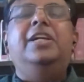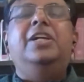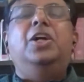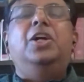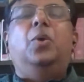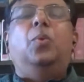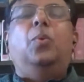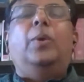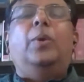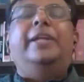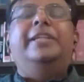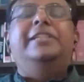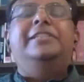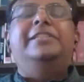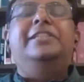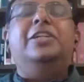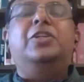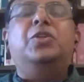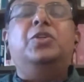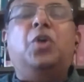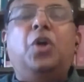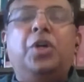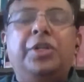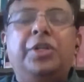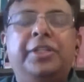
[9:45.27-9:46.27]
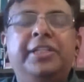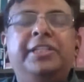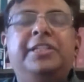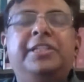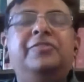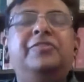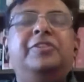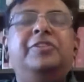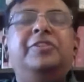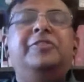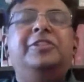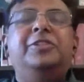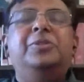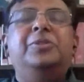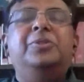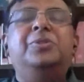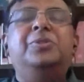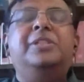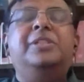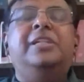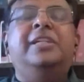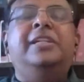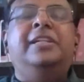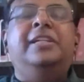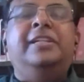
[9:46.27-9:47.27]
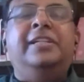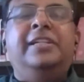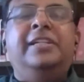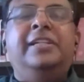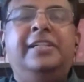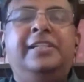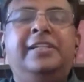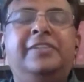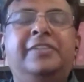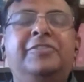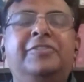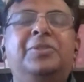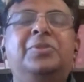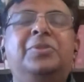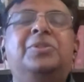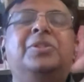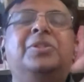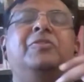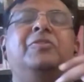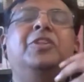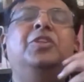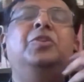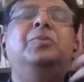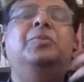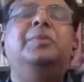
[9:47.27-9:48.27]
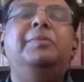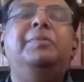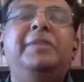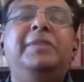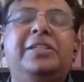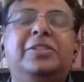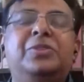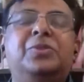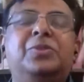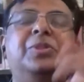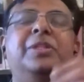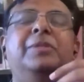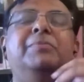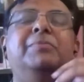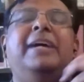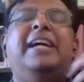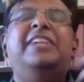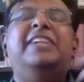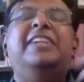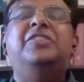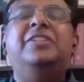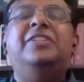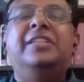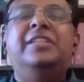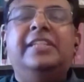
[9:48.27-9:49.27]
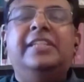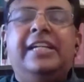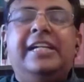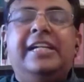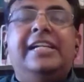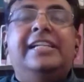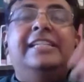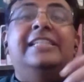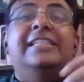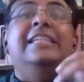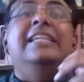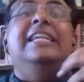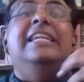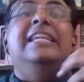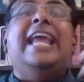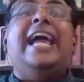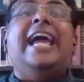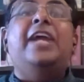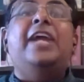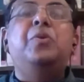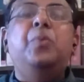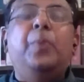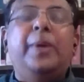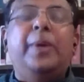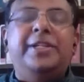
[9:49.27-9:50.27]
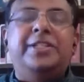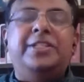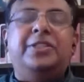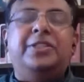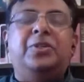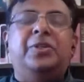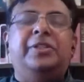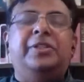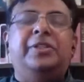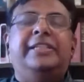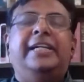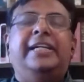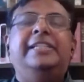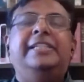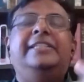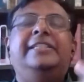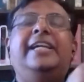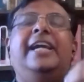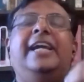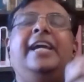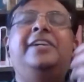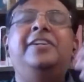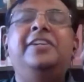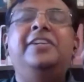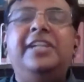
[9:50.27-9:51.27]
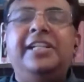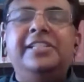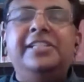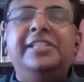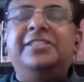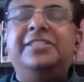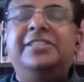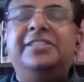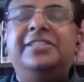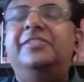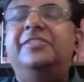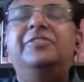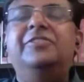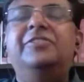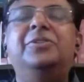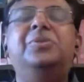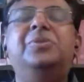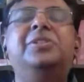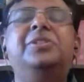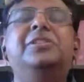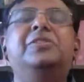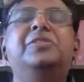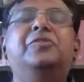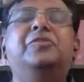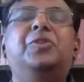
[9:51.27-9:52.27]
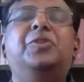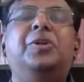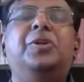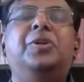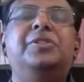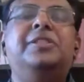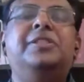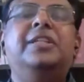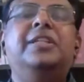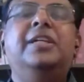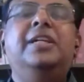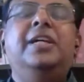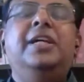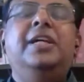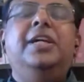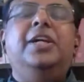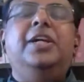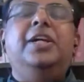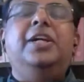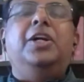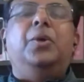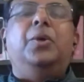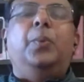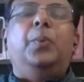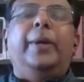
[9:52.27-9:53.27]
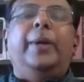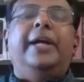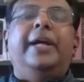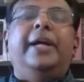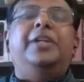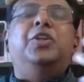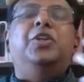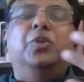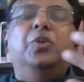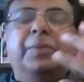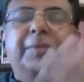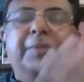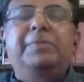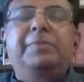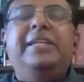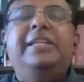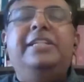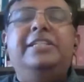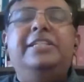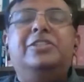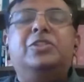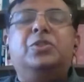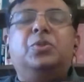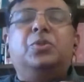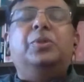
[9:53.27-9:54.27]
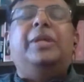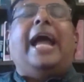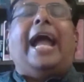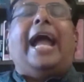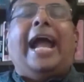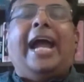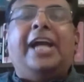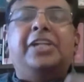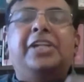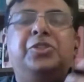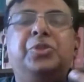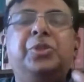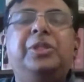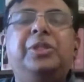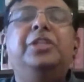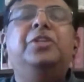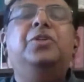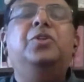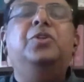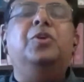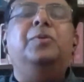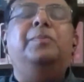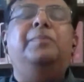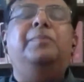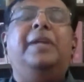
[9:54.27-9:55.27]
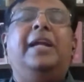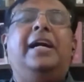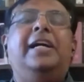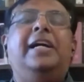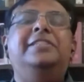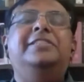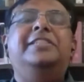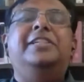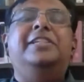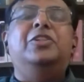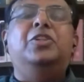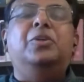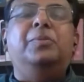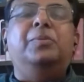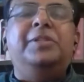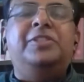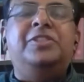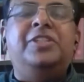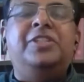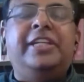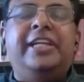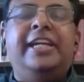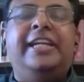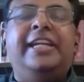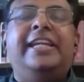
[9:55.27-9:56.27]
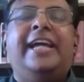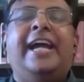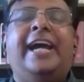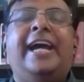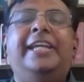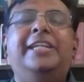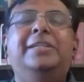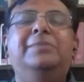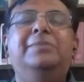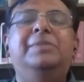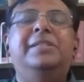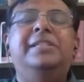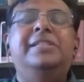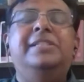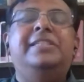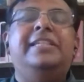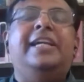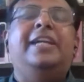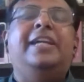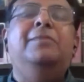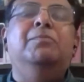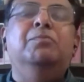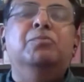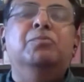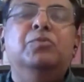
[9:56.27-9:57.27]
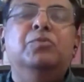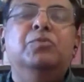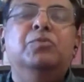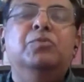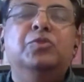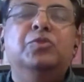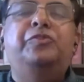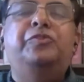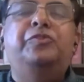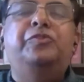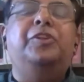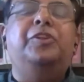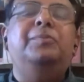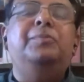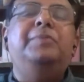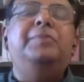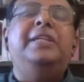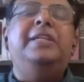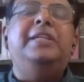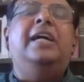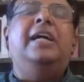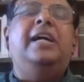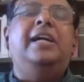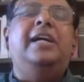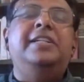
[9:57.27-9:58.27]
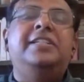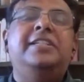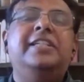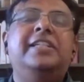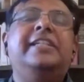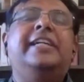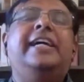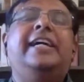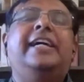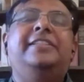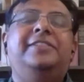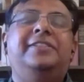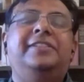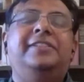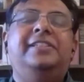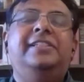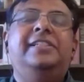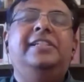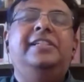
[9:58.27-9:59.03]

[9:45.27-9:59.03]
One is the cognitive revolution where human beings could imagine language and all that. The agriculture revolution is, of course, where human beings could actually grow plants and domesticate animals and move from being a hunter-gatherer